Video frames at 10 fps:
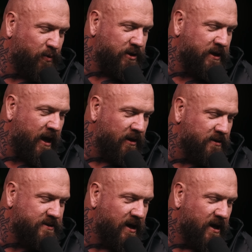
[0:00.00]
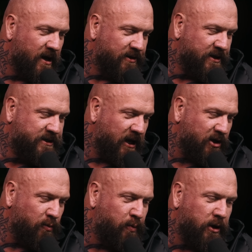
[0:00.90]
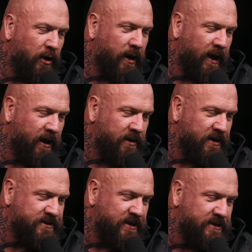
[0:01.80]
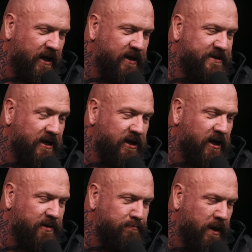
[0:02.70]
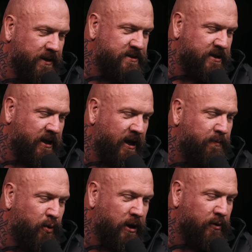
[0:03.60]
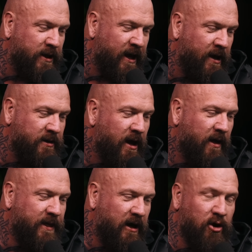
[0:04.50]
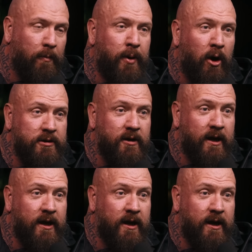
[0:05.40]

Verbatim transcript: But Kells, the day you put out a hit is the day Diddy admits that he put out the hit that got popped